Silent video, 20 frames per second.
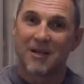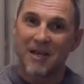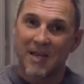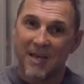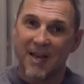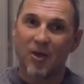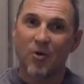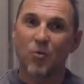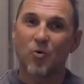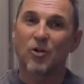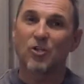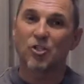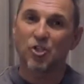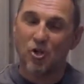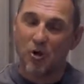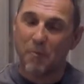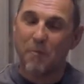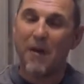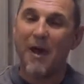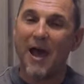In other words,
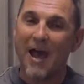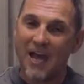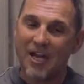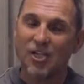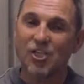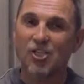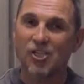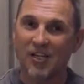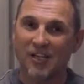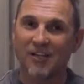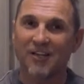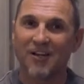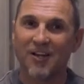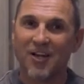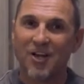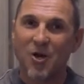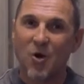your passion.